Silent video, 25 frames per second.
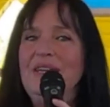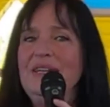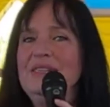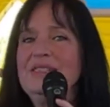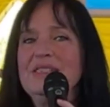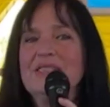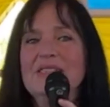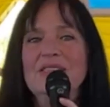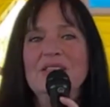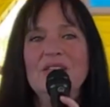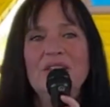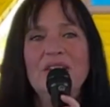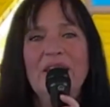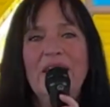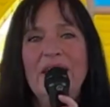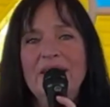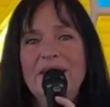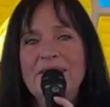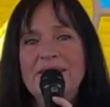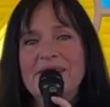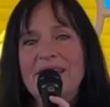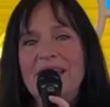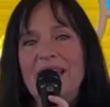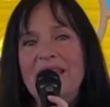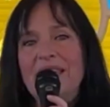little
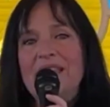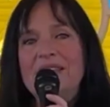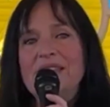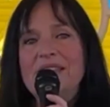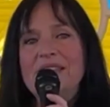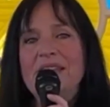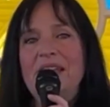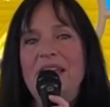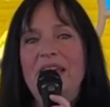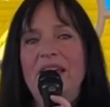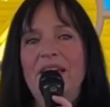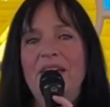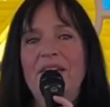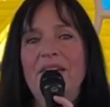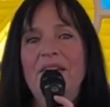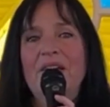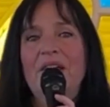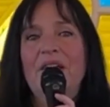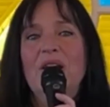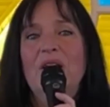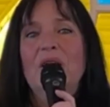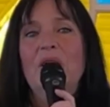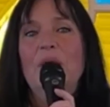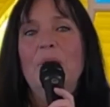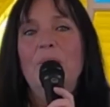get-togethers there,
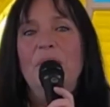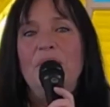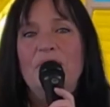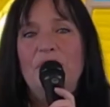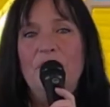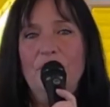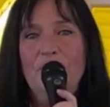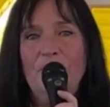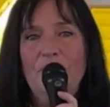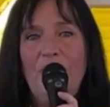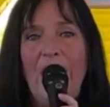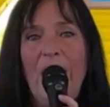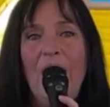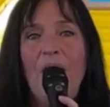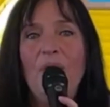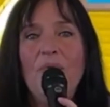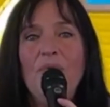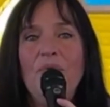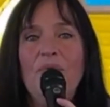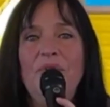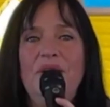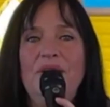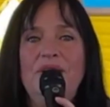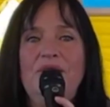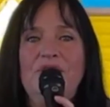but the
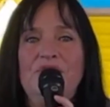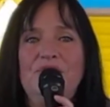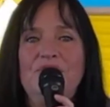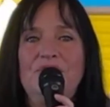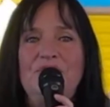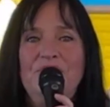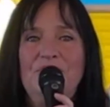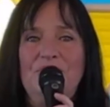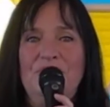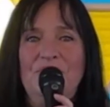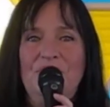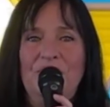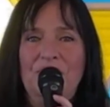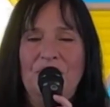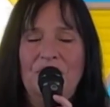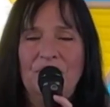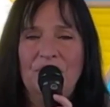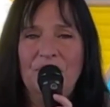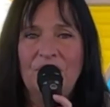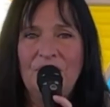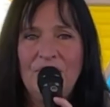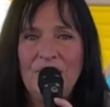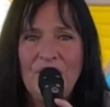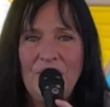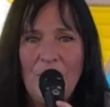outreach, the
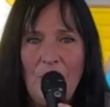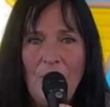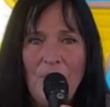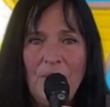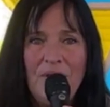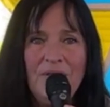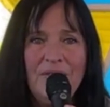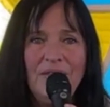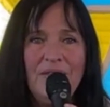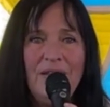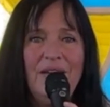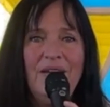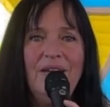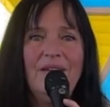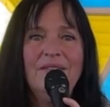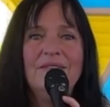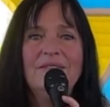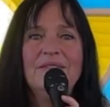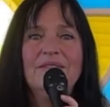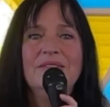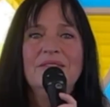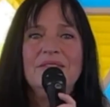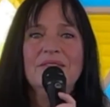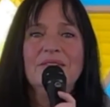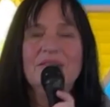going there,
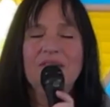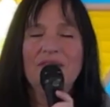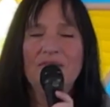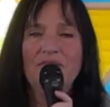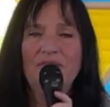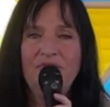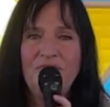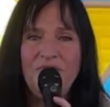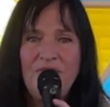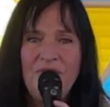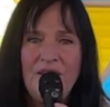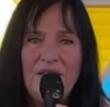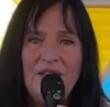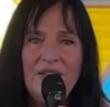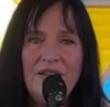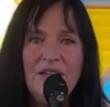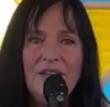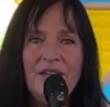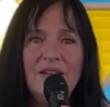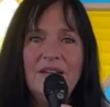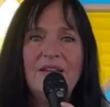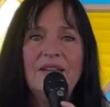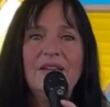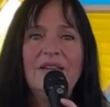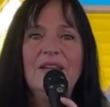the
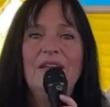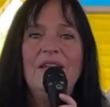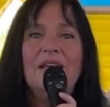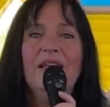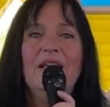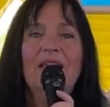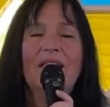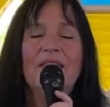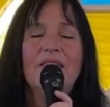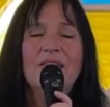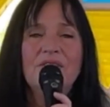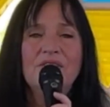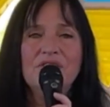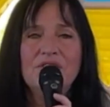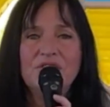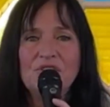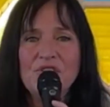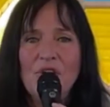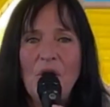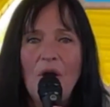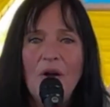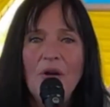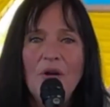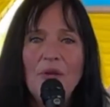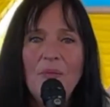feeding, the
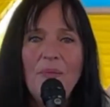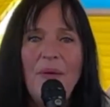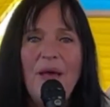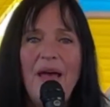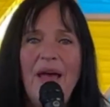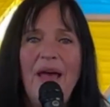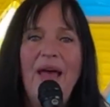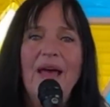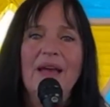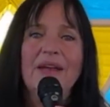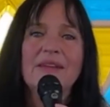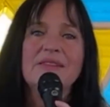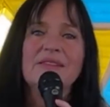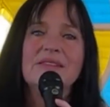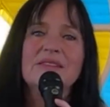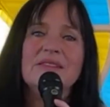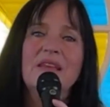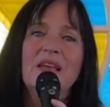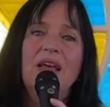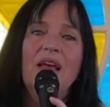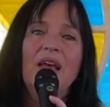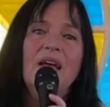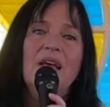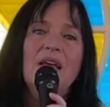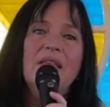starter packs,
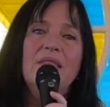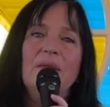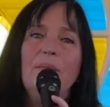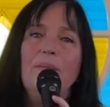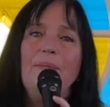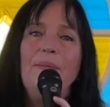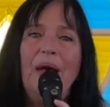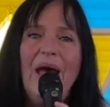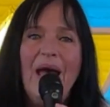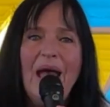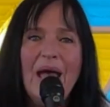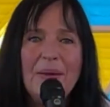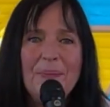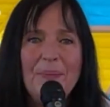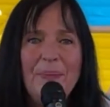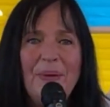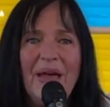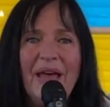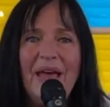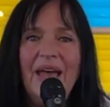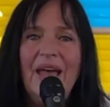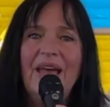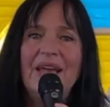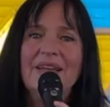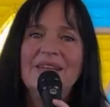the
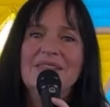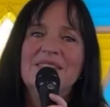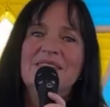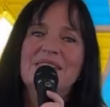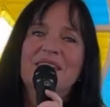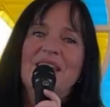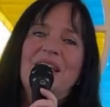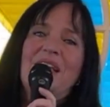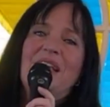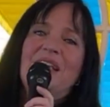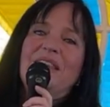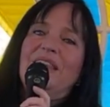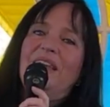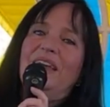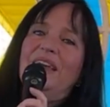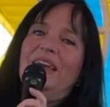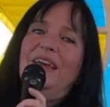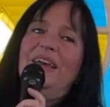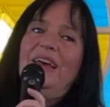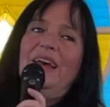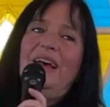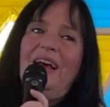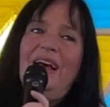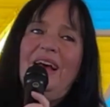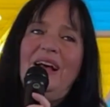backpacks,
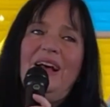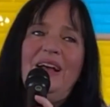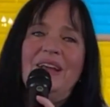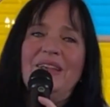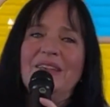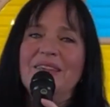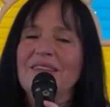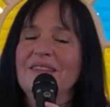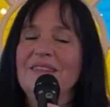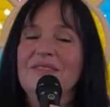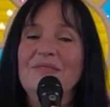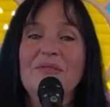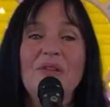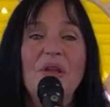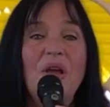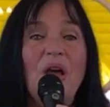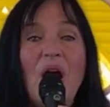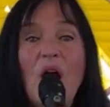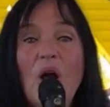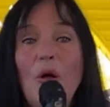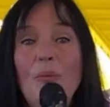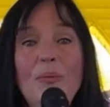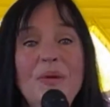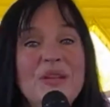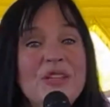the
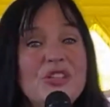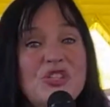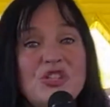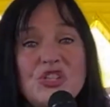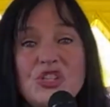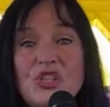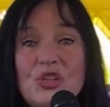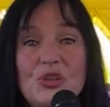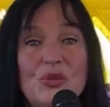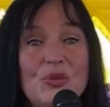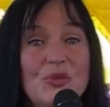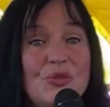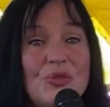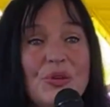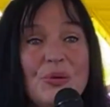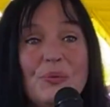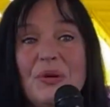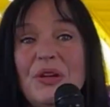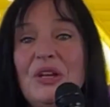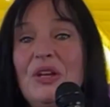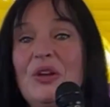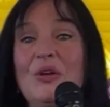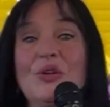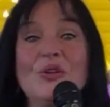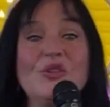helping children,
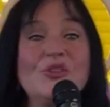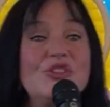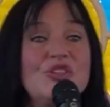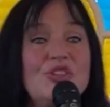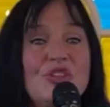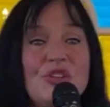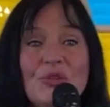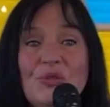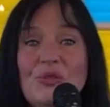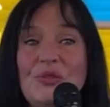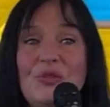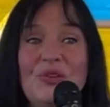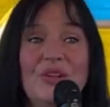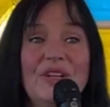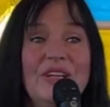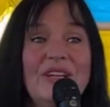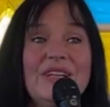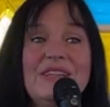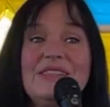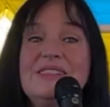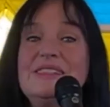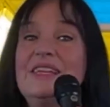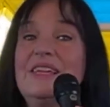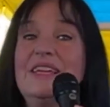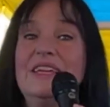bringing our children in
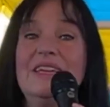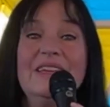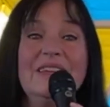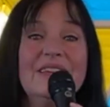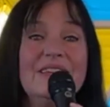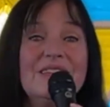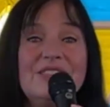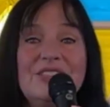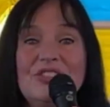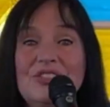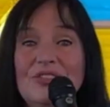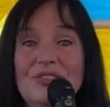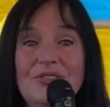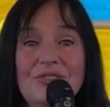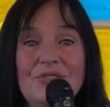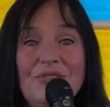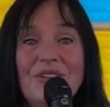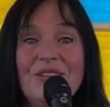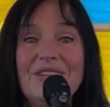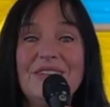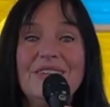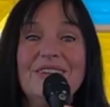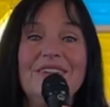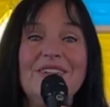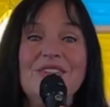and saying the
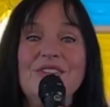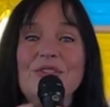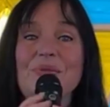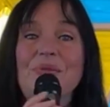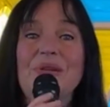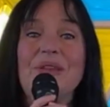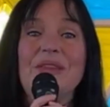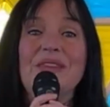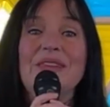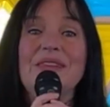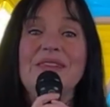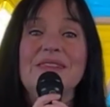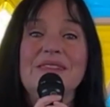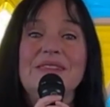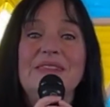children are doing this,